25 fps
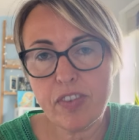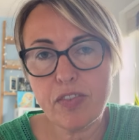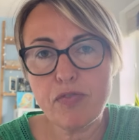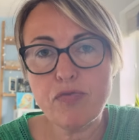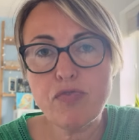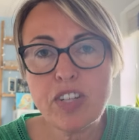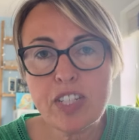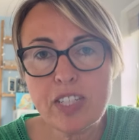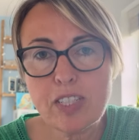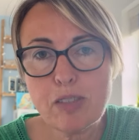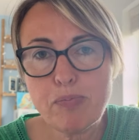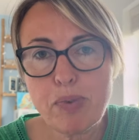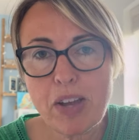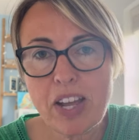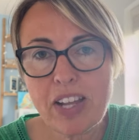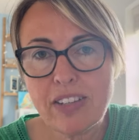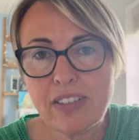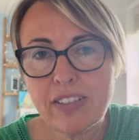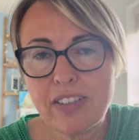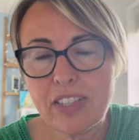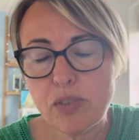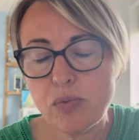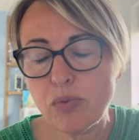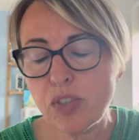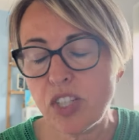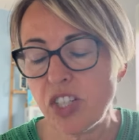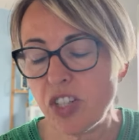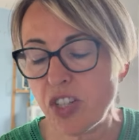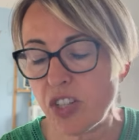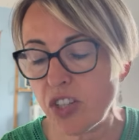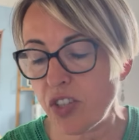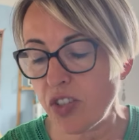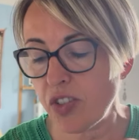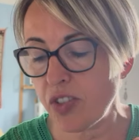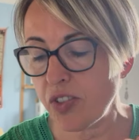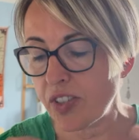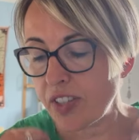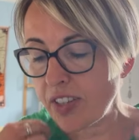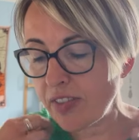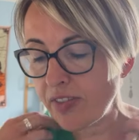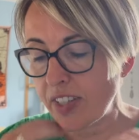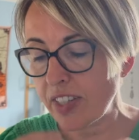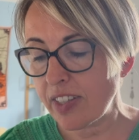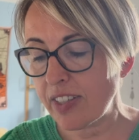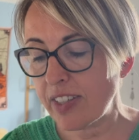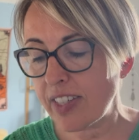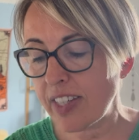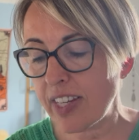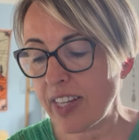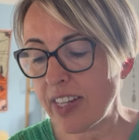wristbands that we use,
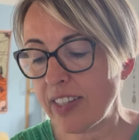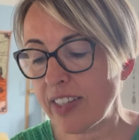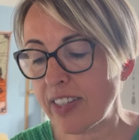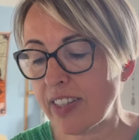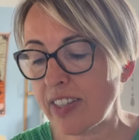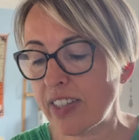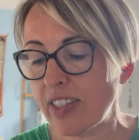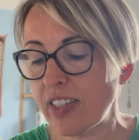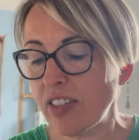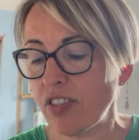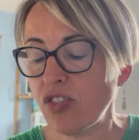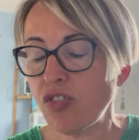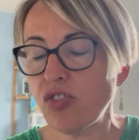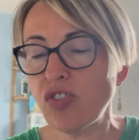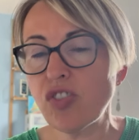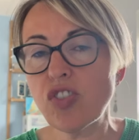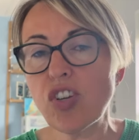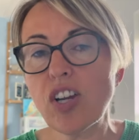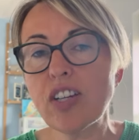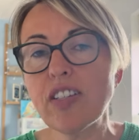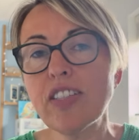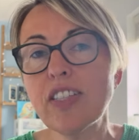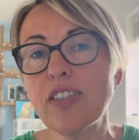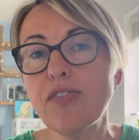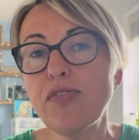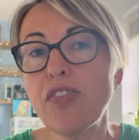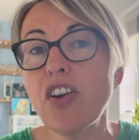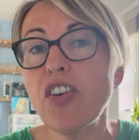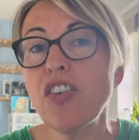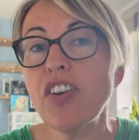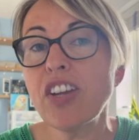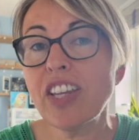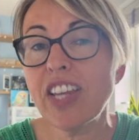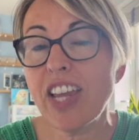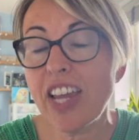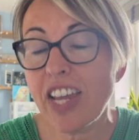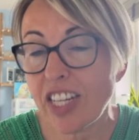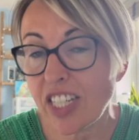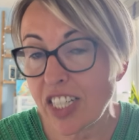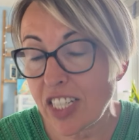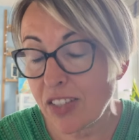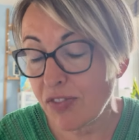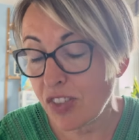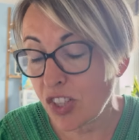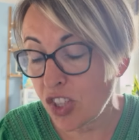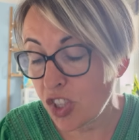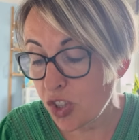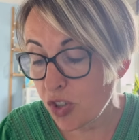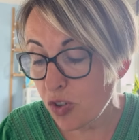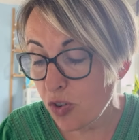this is transferring
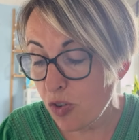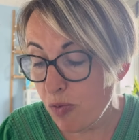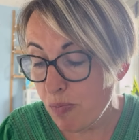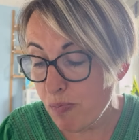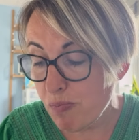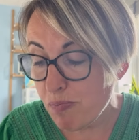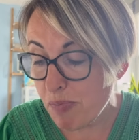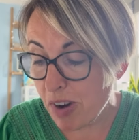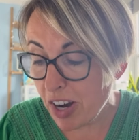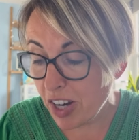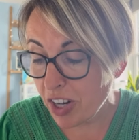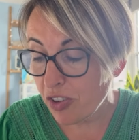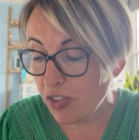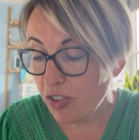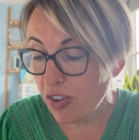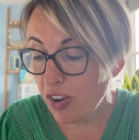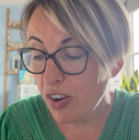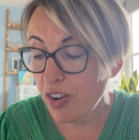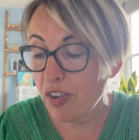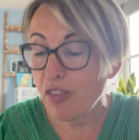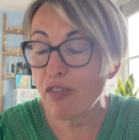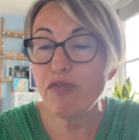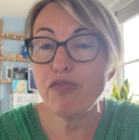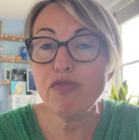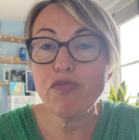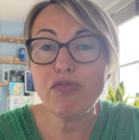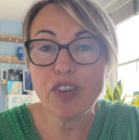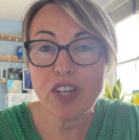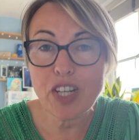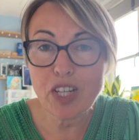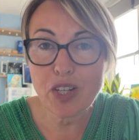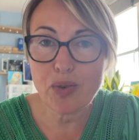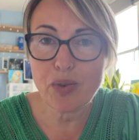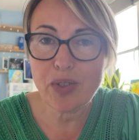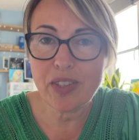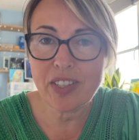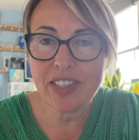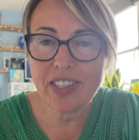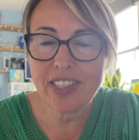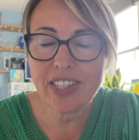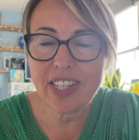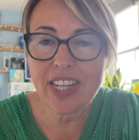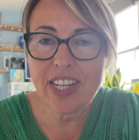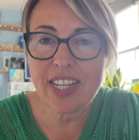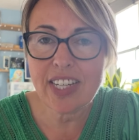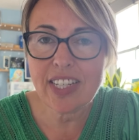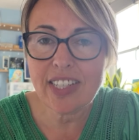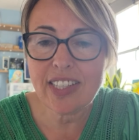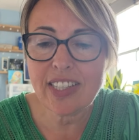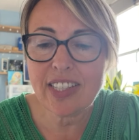individual micro
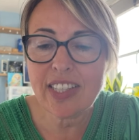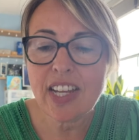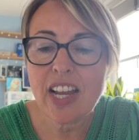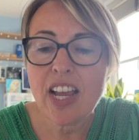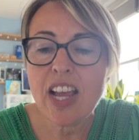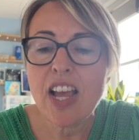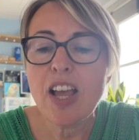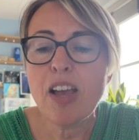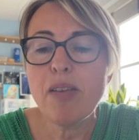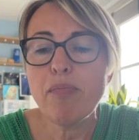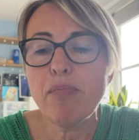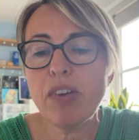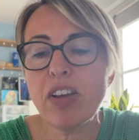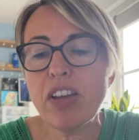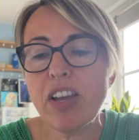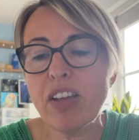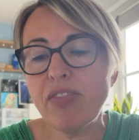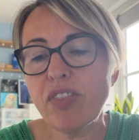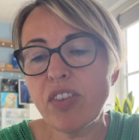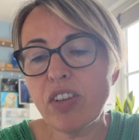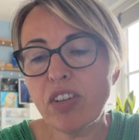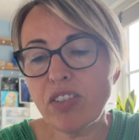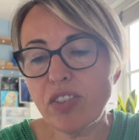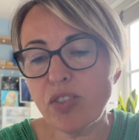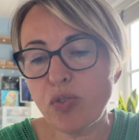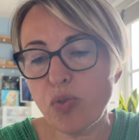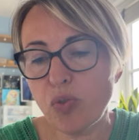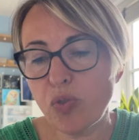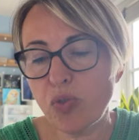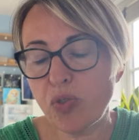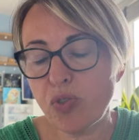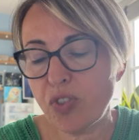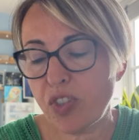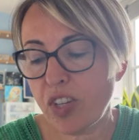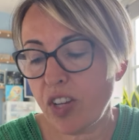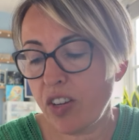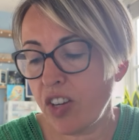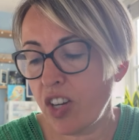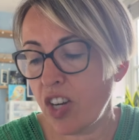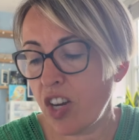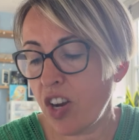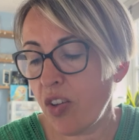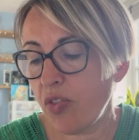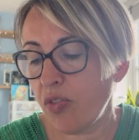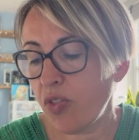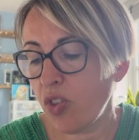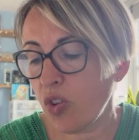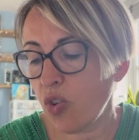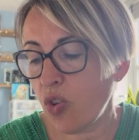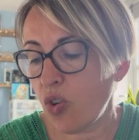frequencies, but there's also, you
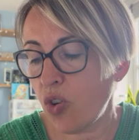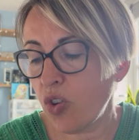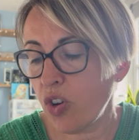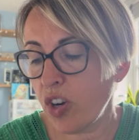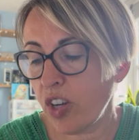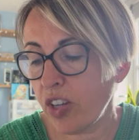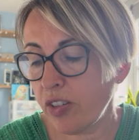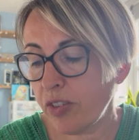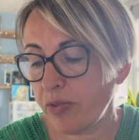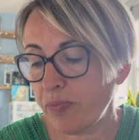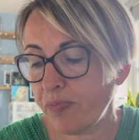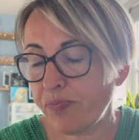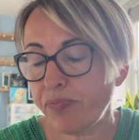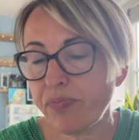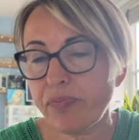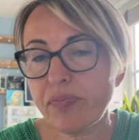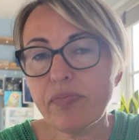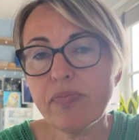know, the coil